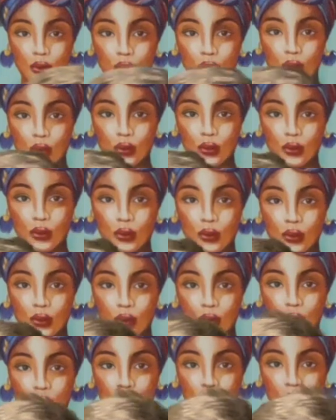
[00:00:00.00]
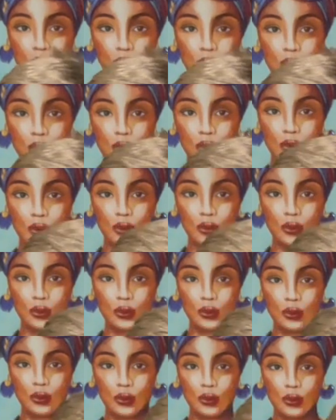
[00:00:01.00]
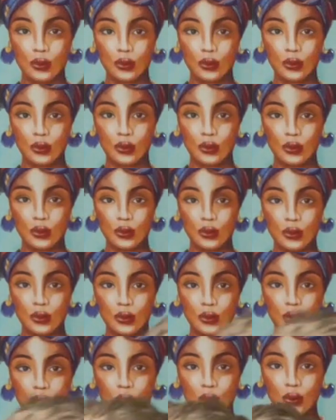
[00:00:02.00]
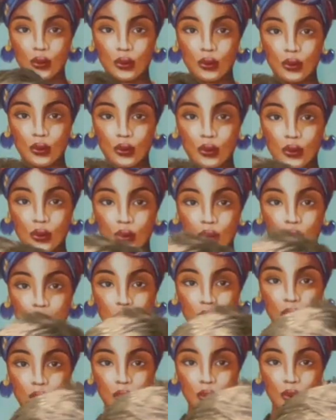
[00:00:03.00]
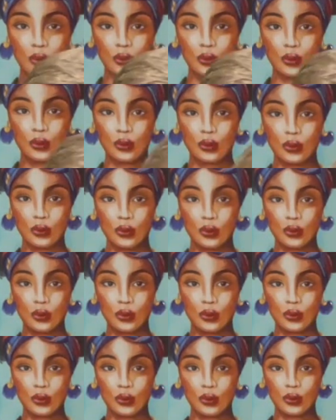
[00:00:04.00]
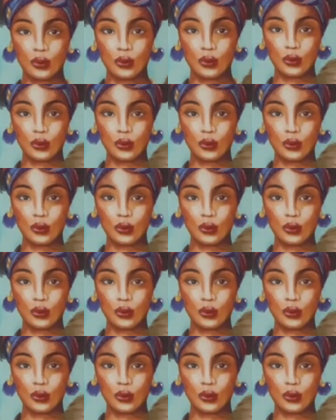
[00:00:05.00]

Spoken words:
[no speech]